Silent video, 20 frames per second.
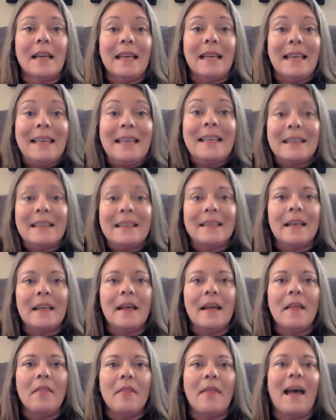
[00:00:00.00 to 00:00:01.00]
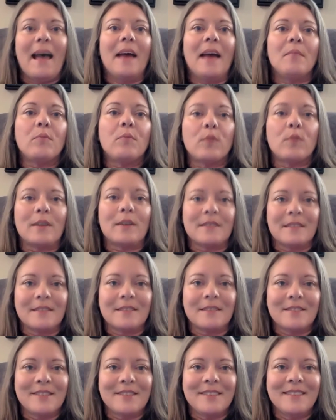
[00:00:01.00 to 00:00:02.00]
in that
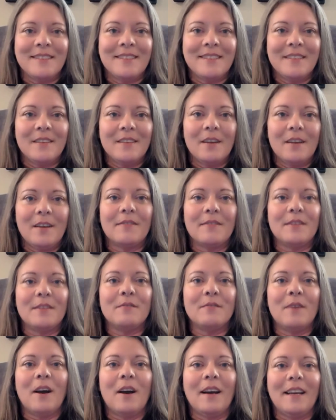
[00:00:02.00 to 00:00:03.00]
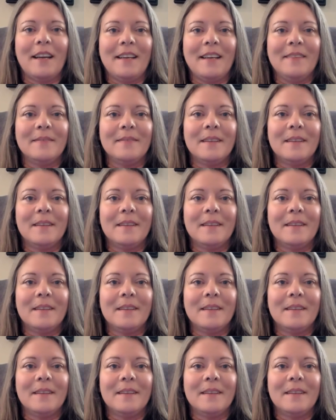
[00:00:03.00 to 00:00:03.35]
presence of the divine.